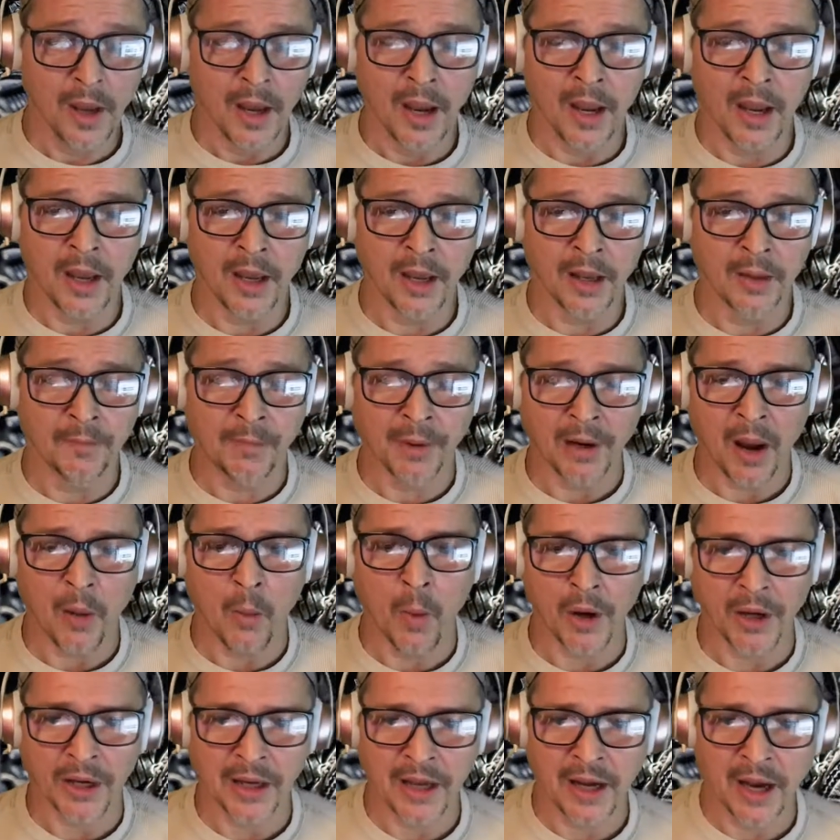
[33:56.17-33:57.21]
and but I
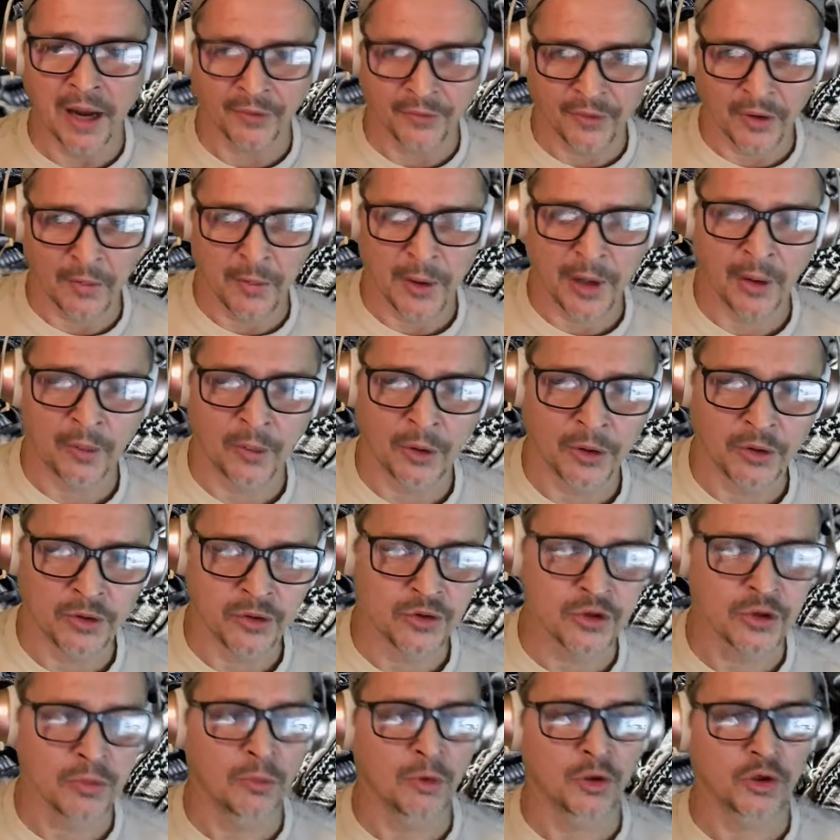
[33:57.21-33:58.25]
want to get out there, man. I want to do
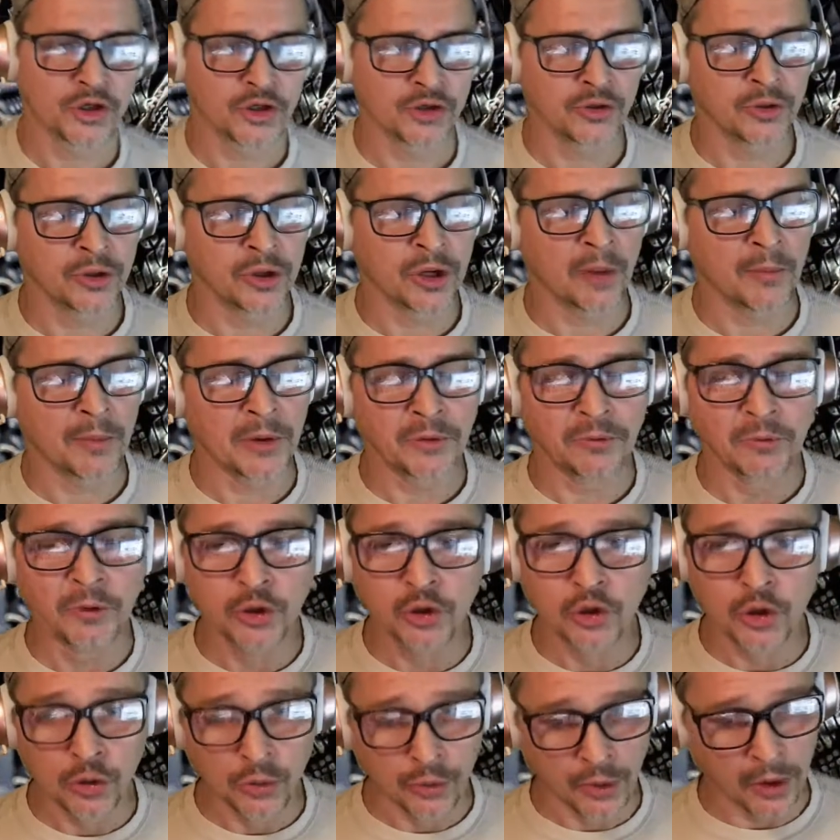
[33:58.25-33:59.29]
some more shooting. I've been
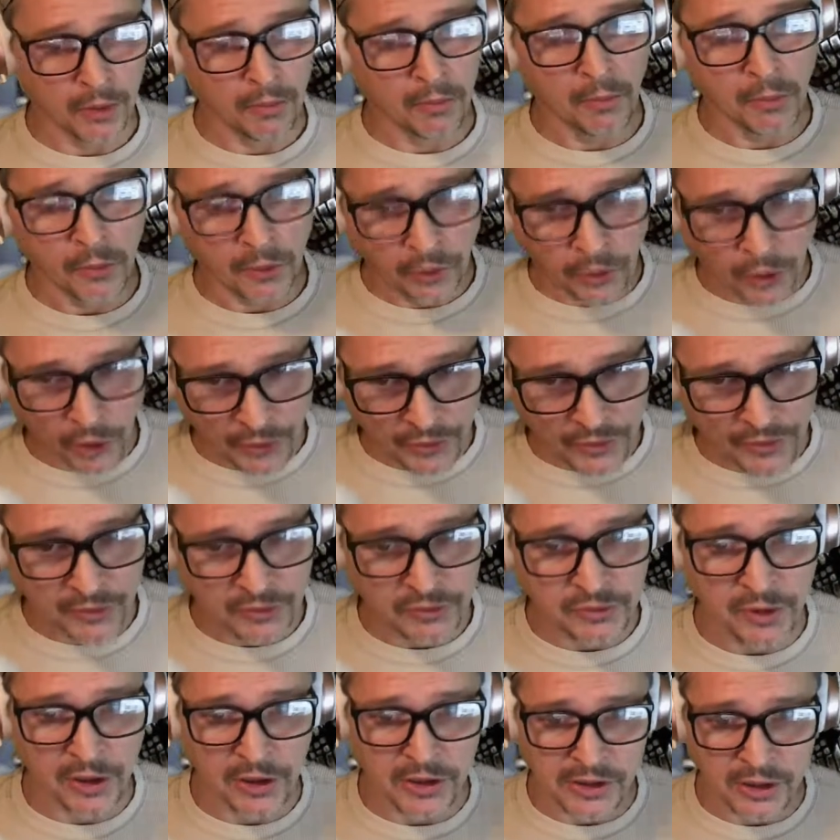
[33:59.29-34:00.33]
doing it
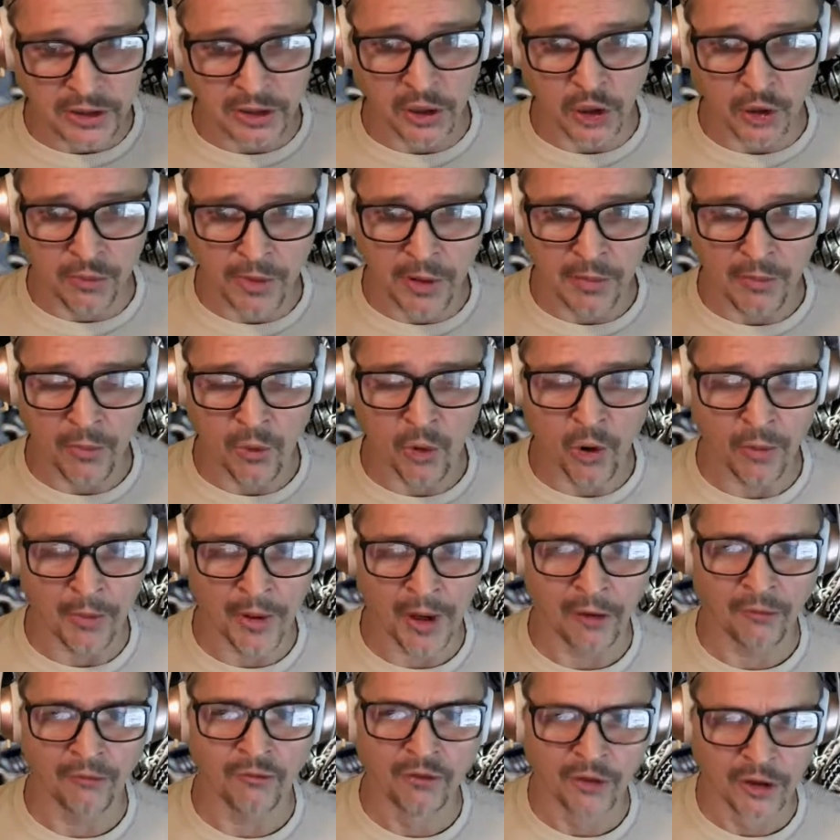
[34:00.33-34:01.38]
things a little bit more, but
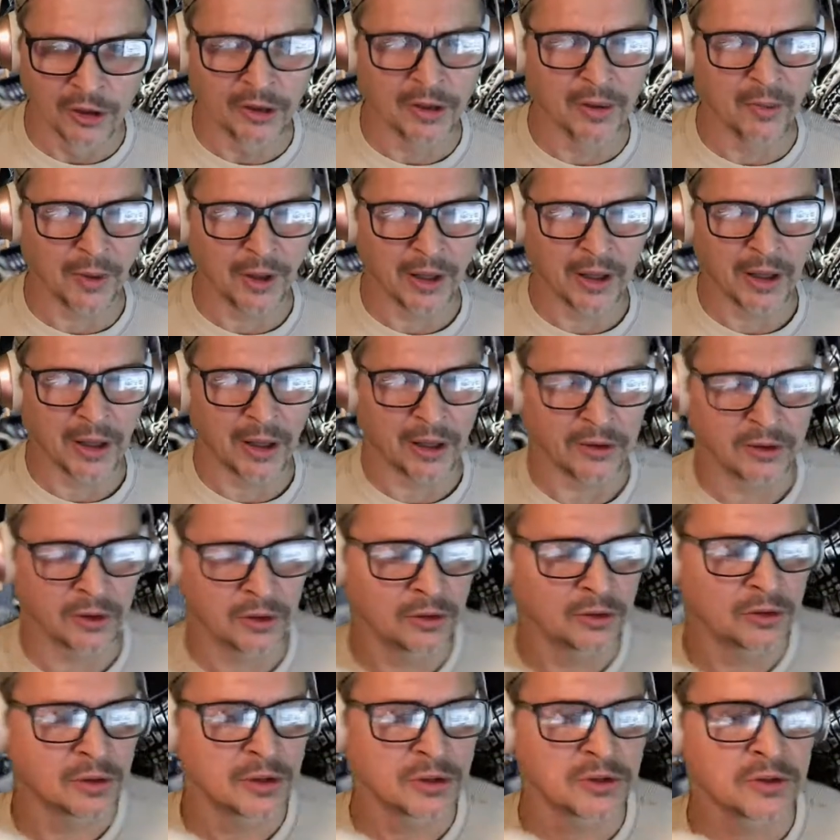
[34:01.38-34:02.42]
I really want to get out there
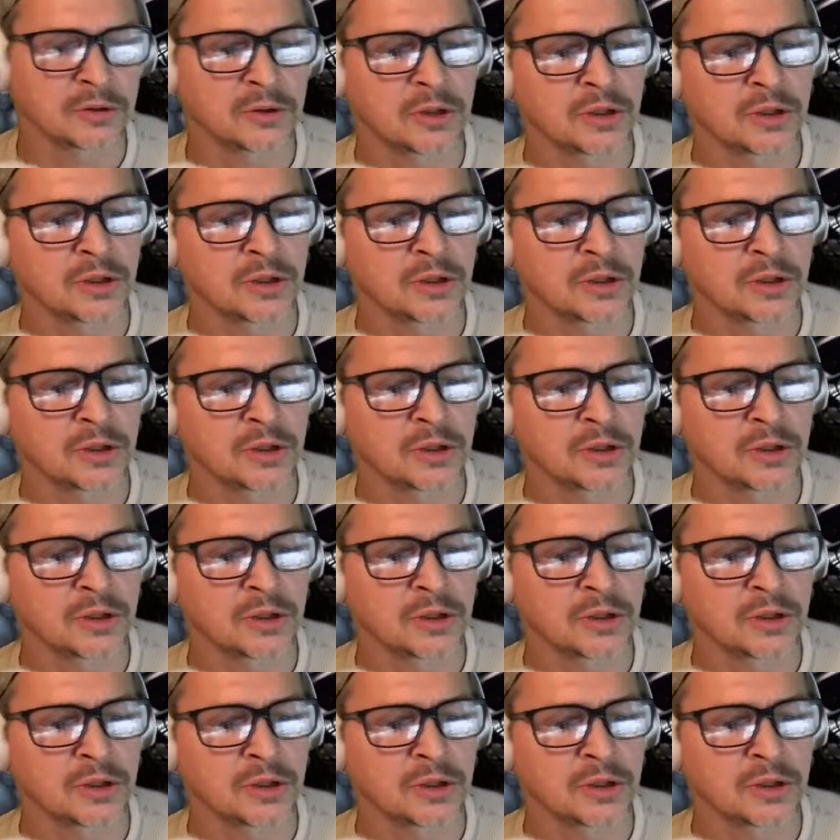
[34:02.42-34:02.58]
and get some